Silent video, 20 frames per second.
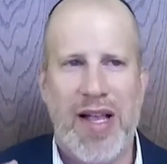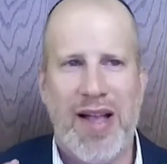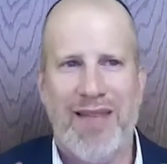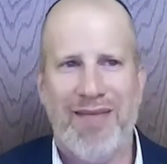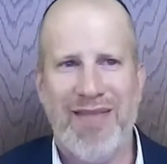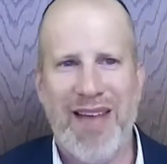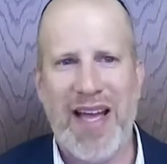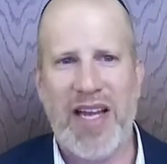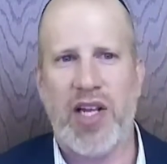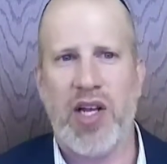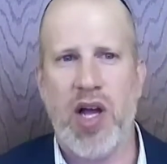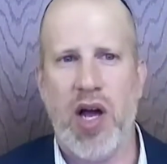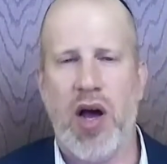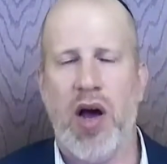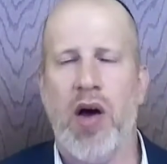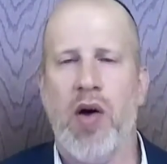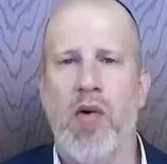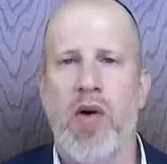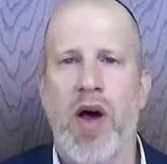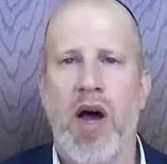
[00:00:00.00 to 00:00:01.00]
let
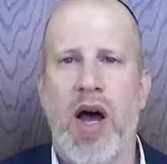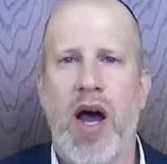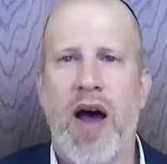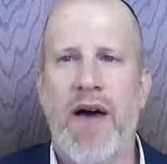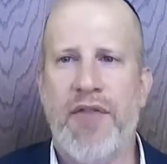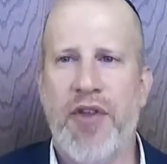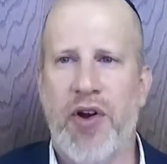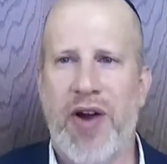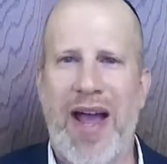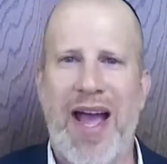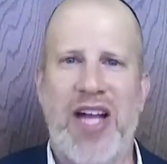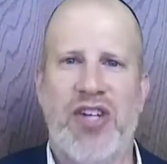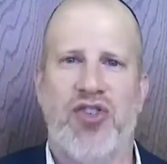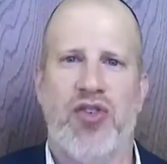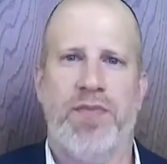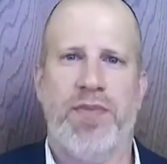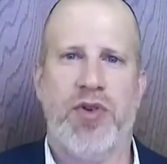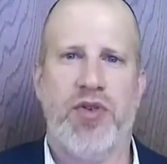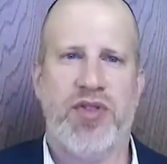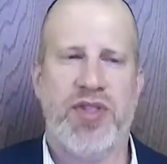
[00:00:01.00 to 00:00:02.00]
go of their
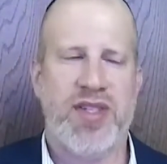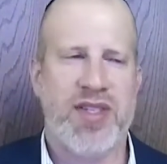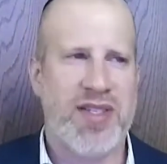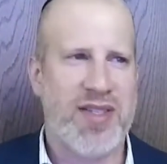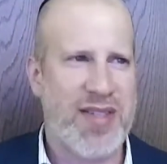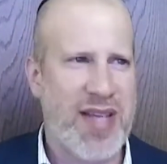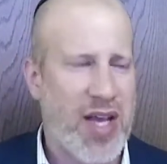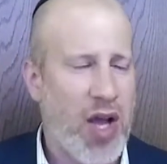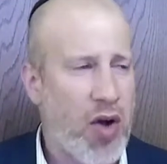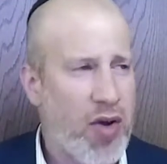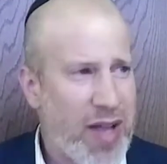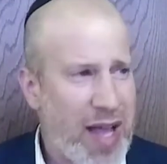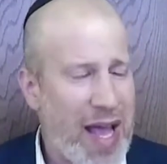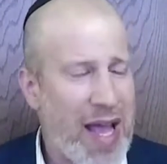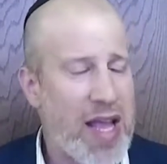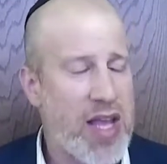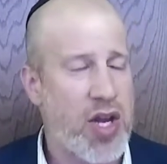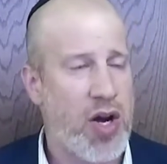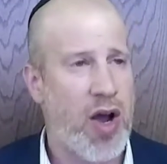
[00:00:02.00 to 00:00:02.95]
attributes, to say, okay,